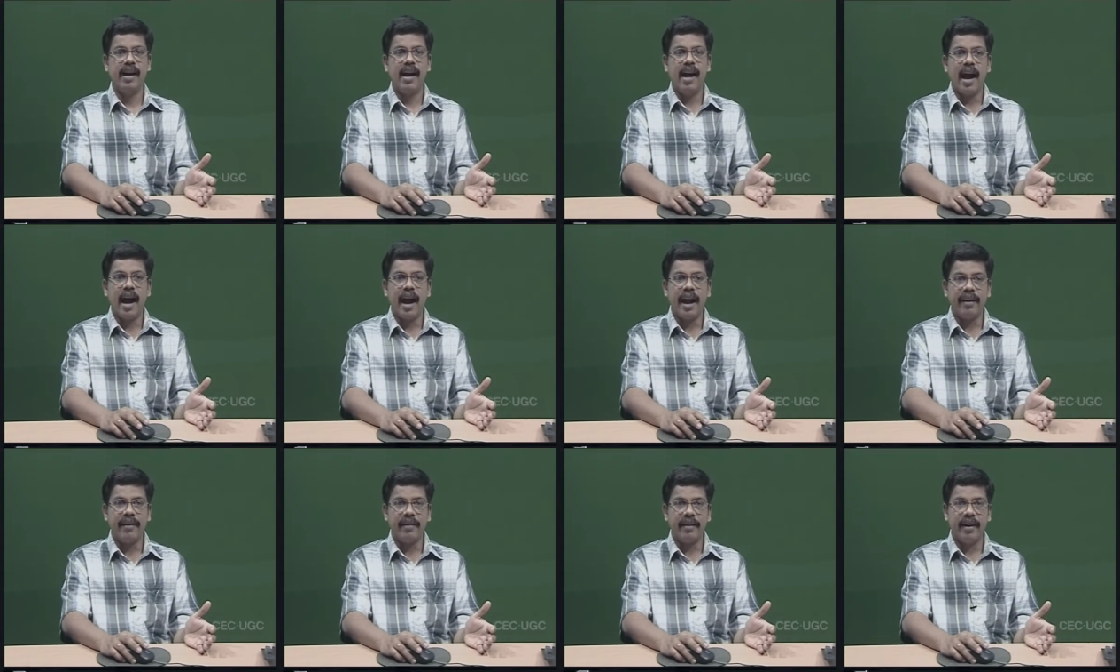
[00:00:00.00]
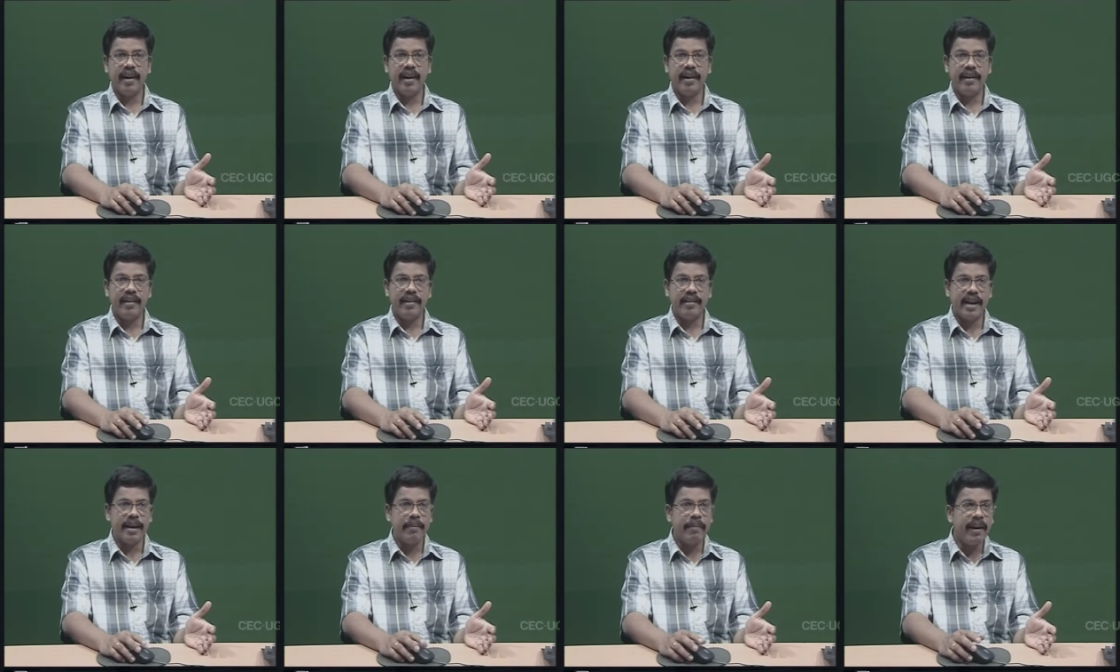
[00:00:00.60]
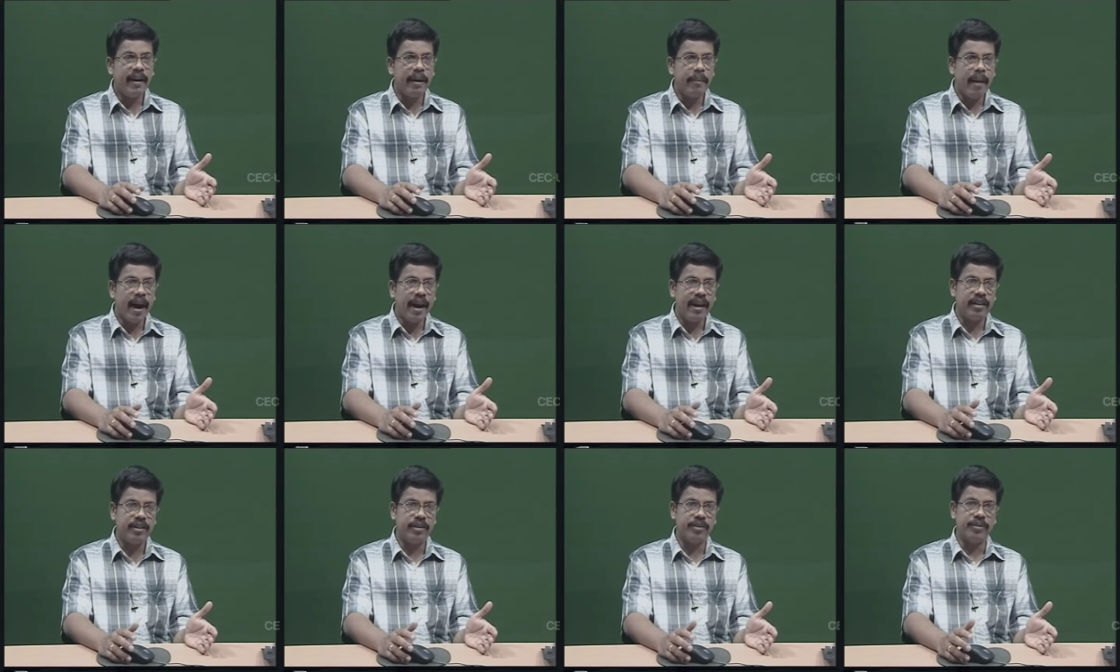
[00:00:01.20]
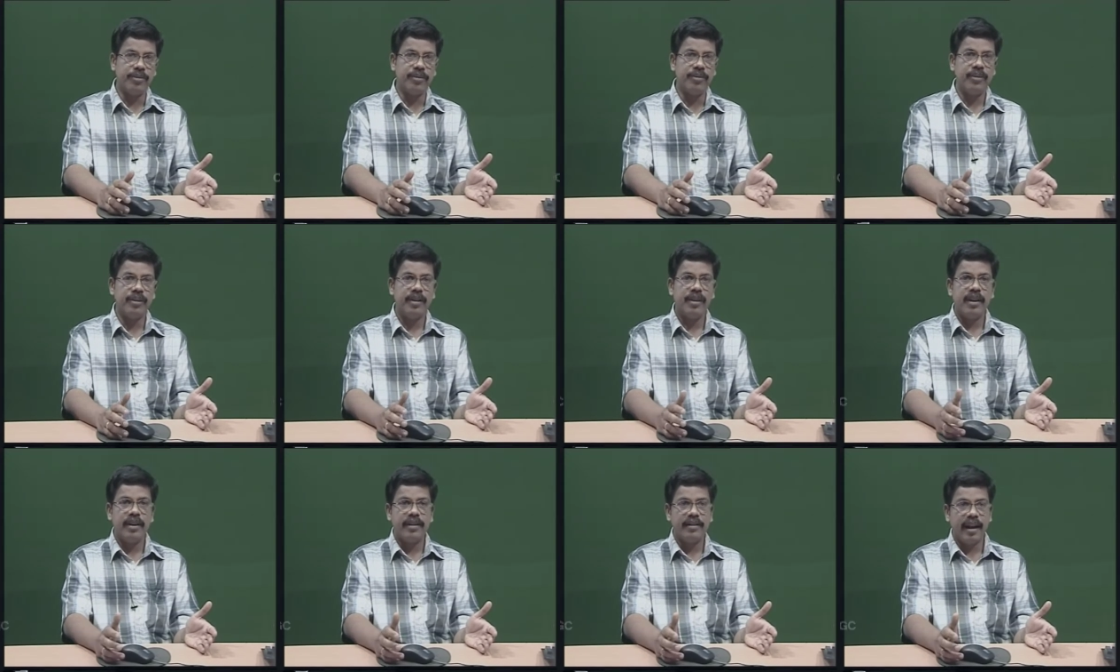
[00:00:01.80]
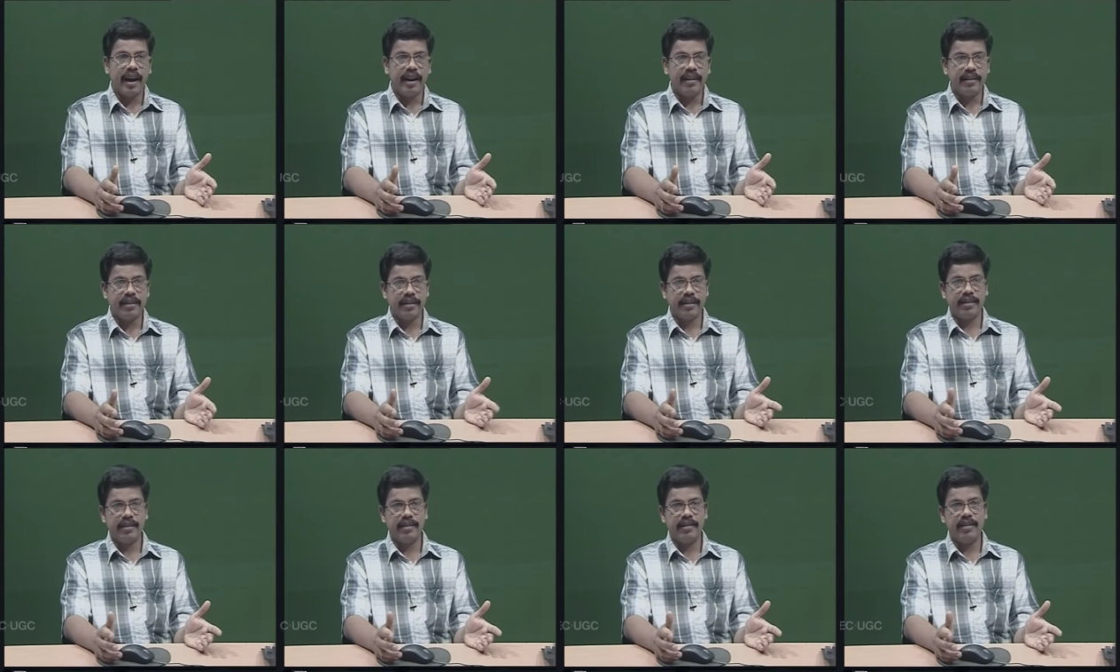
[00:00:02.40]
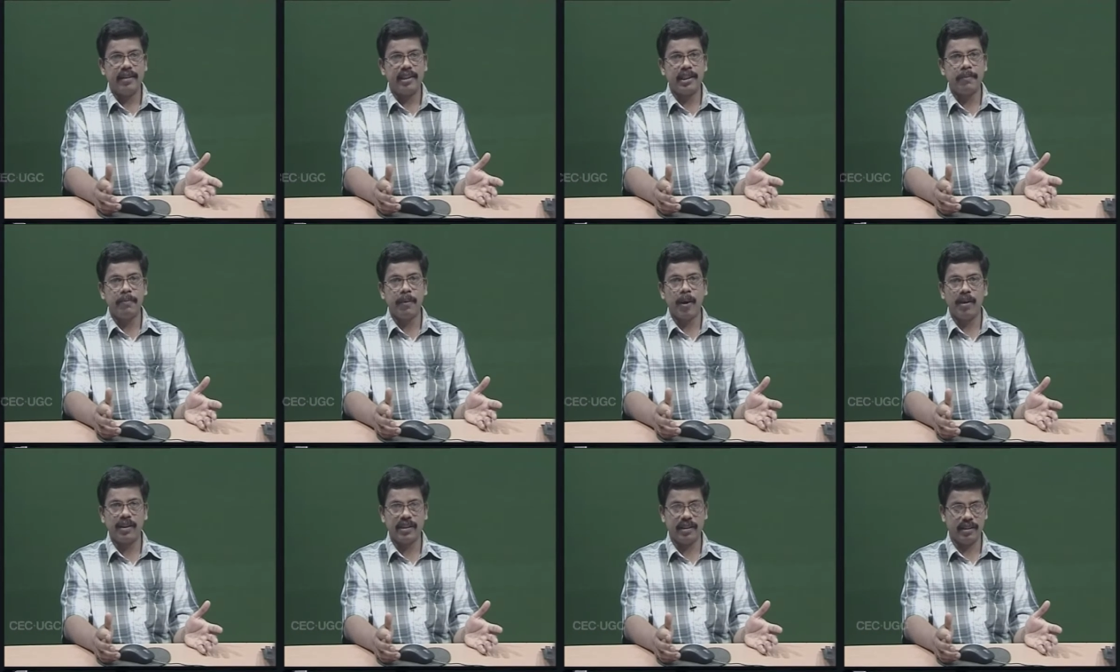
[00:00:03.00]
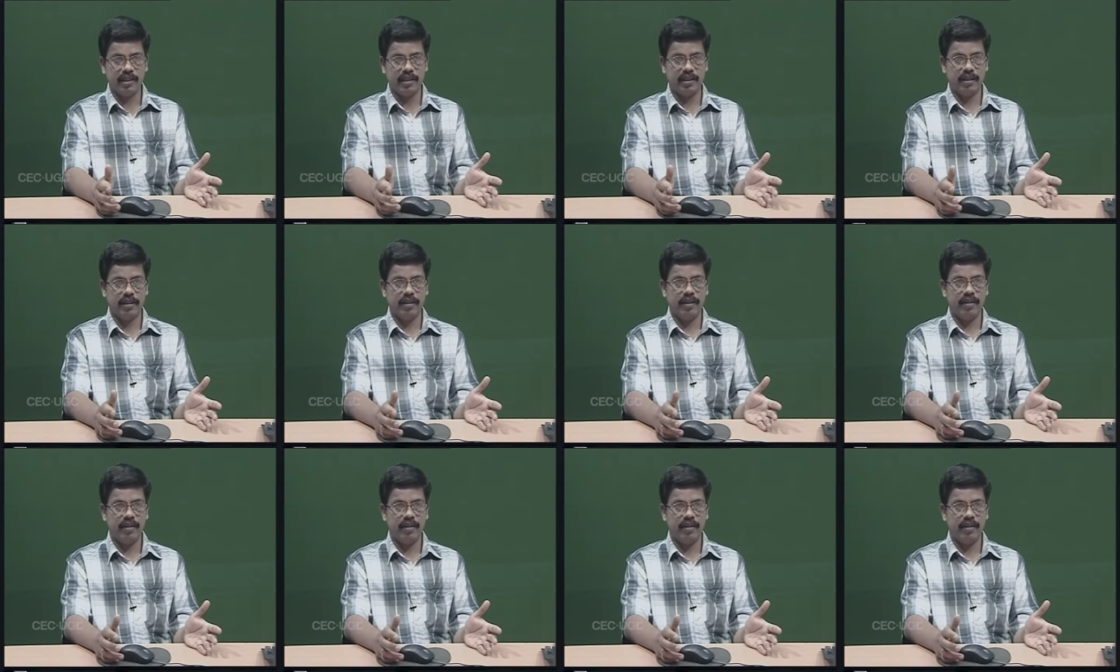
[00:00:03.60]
And let me remind you that this process,